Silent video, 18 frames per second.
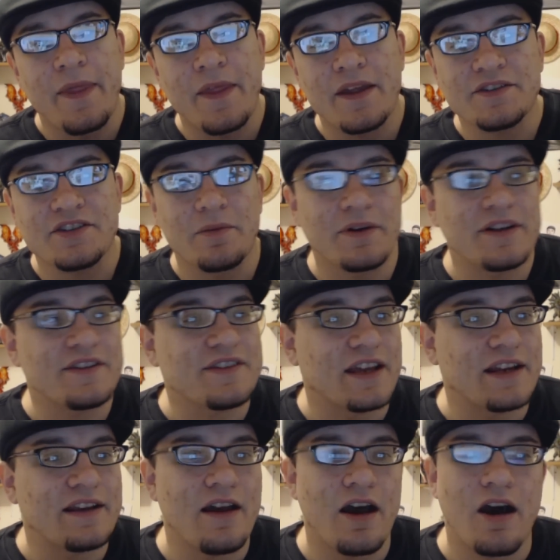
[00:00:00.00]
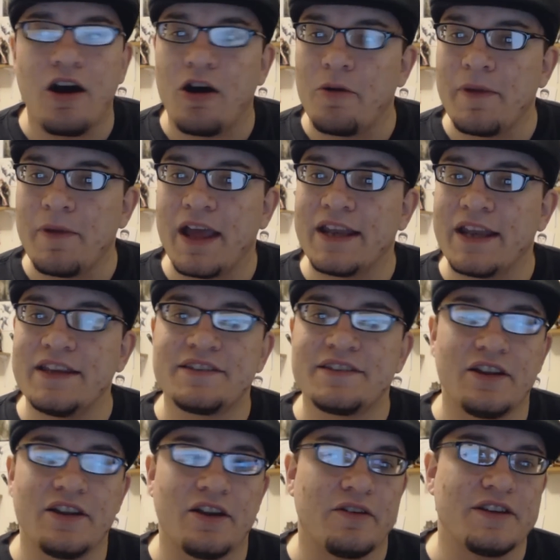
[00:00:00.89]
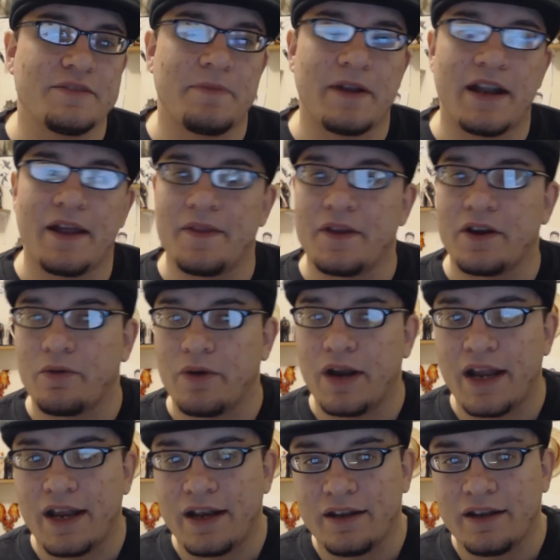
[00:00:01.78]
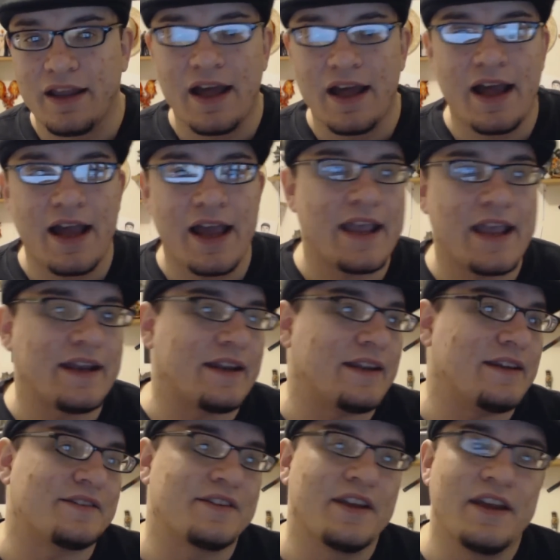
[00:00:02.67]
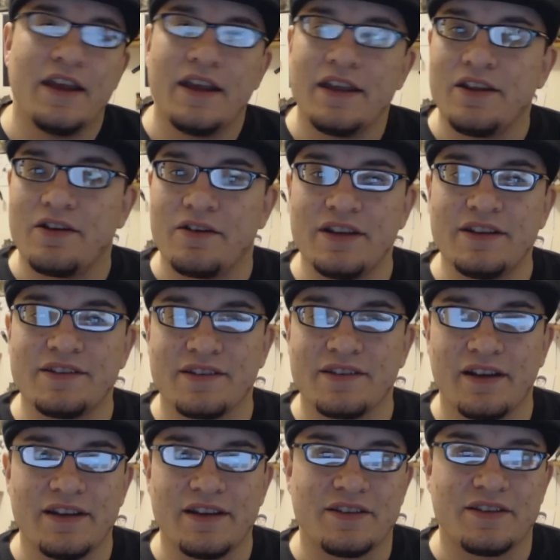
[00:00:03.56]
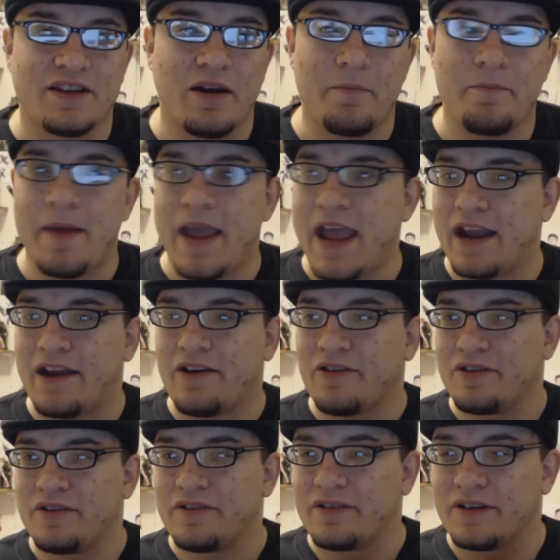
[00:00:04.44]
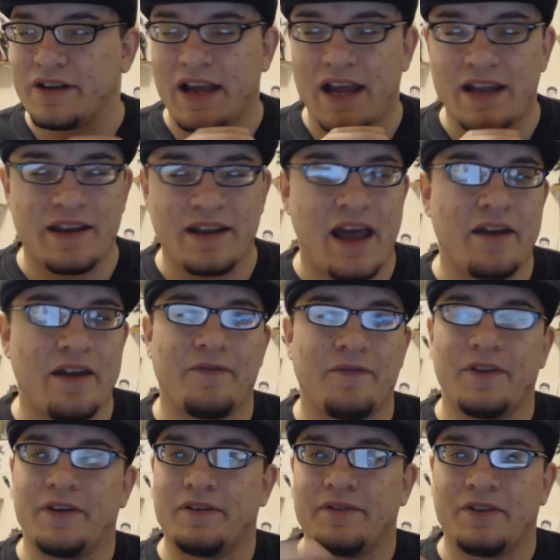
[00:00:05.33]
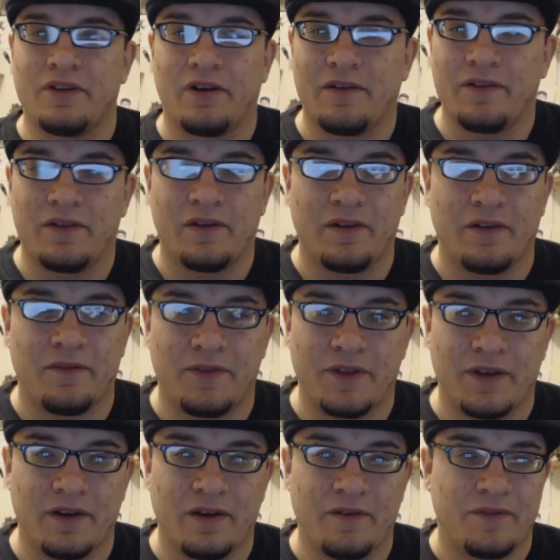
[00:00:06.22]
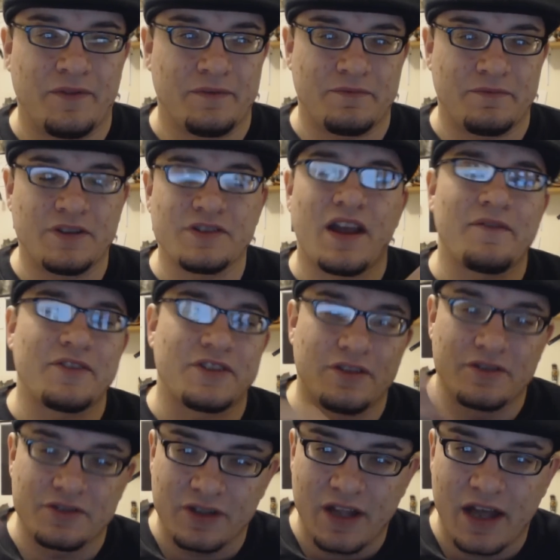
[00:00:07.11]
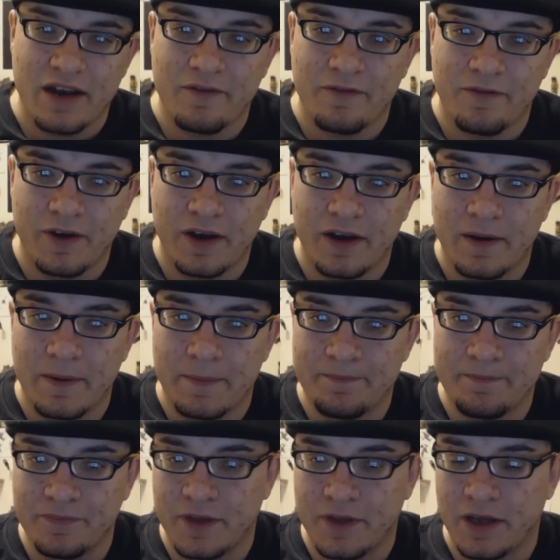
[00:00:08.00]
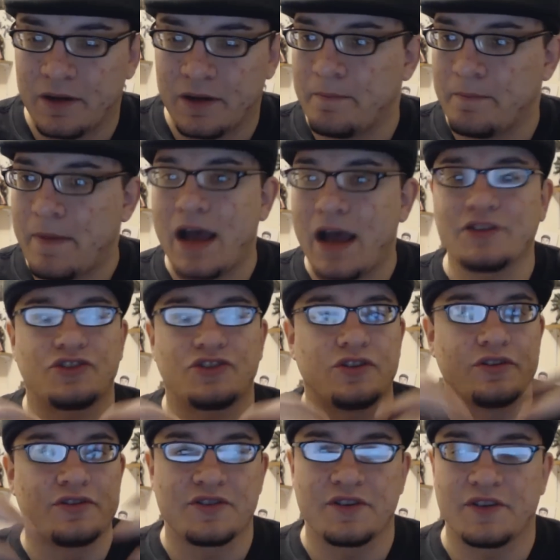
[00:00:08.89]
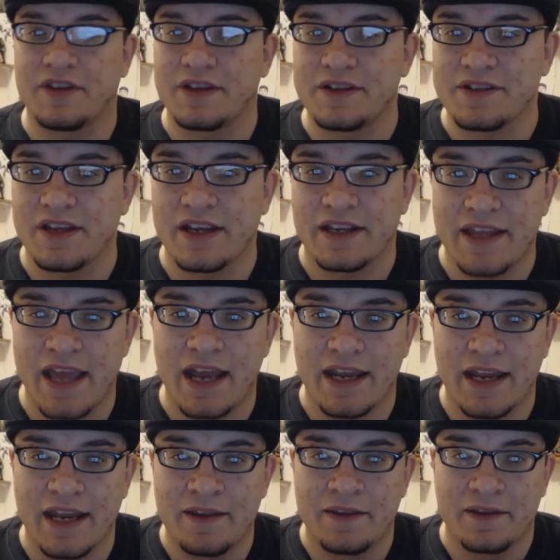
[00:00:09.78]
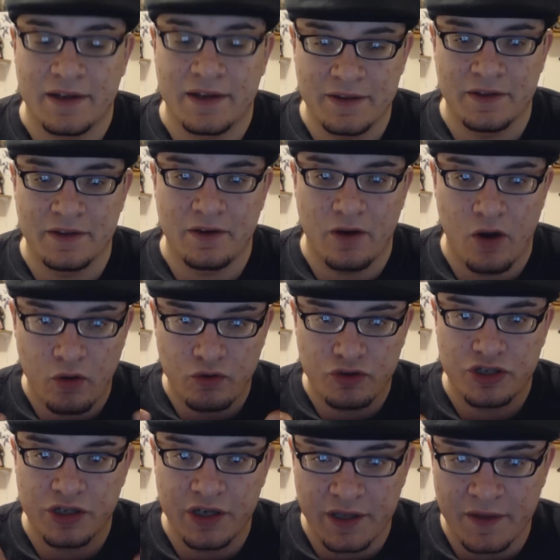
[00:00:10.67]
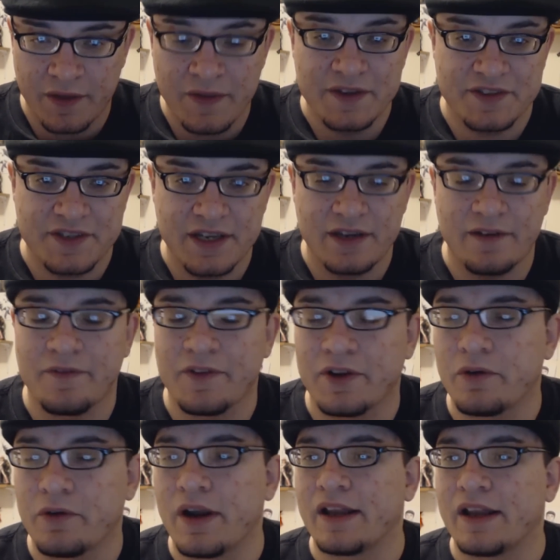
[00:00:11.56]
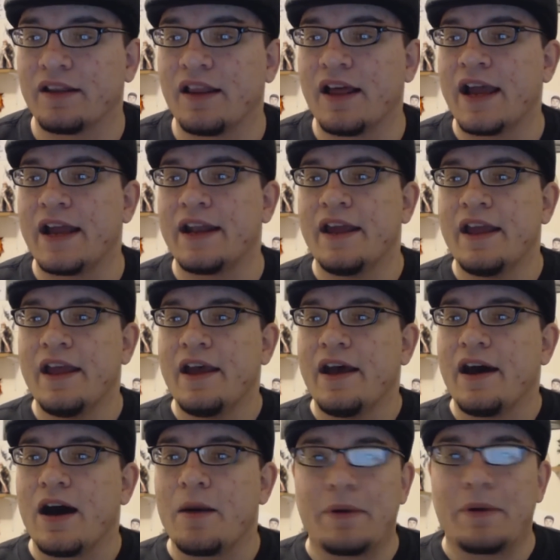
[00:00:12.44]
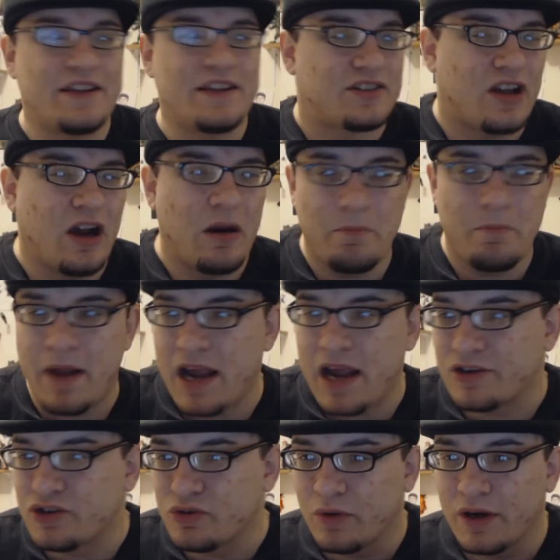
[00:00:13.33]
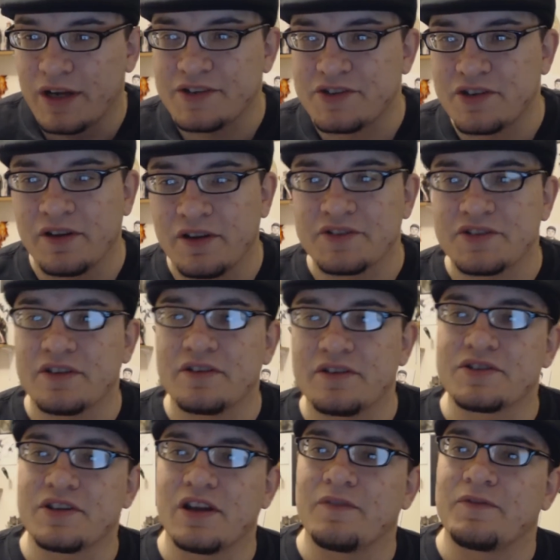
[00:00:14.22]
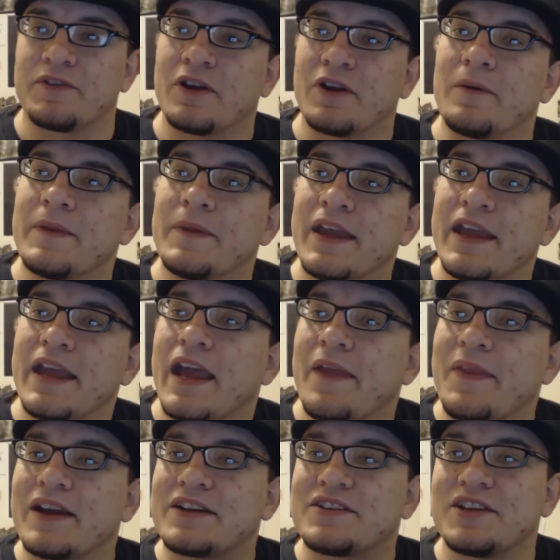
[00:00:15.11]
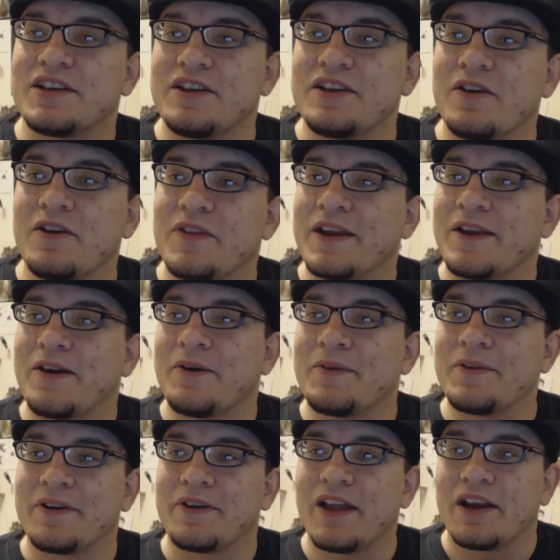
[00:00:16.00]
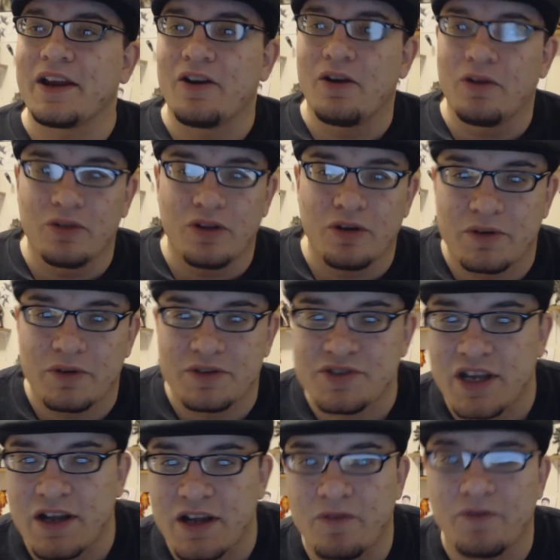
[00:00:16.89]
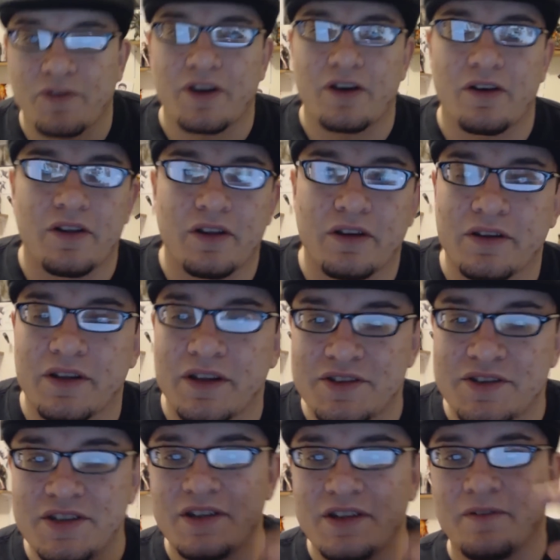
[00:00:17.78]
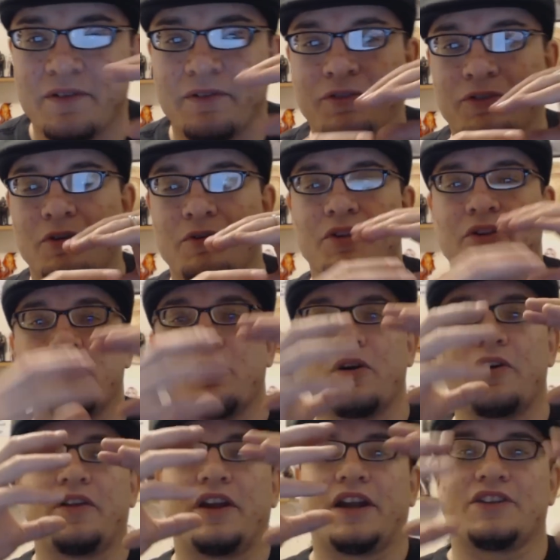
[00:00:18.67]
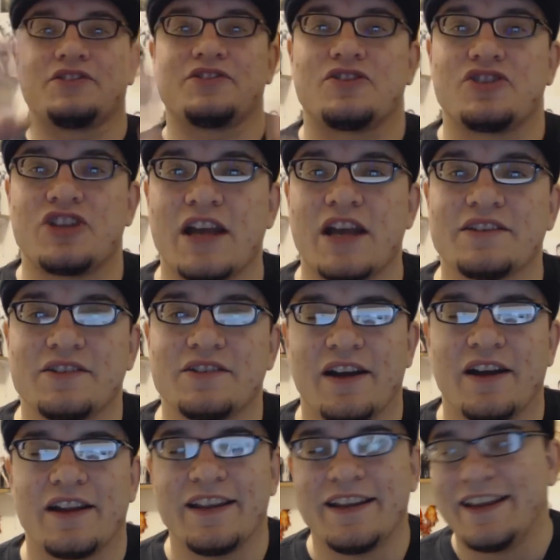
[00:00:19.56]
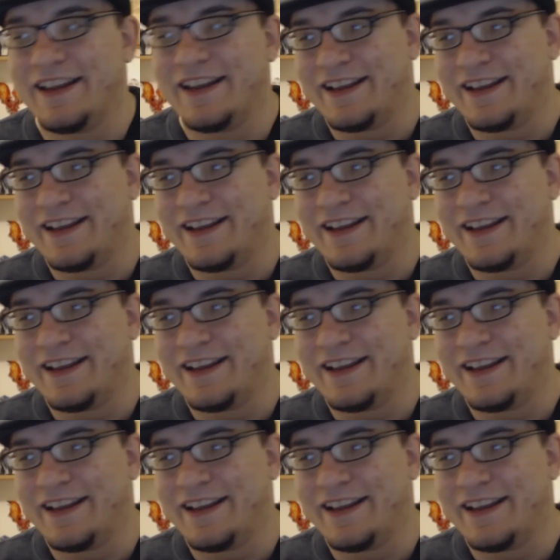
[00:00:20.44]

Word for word: And then somebody's like, no, man, he's you know he's been on the grand line and he's you know he's uh, he's come back or, gotten out of the you know of the of the because obviously there's a lot of uh, monsters and things like that in in the ocean in the sea in the Grand Line. Uh, but he's come back twice and all this other stuff, you know. And next thing you know, they go and they're like, "Oh, look, what's that over there?" And they see it floating in the water like it's a chestnut.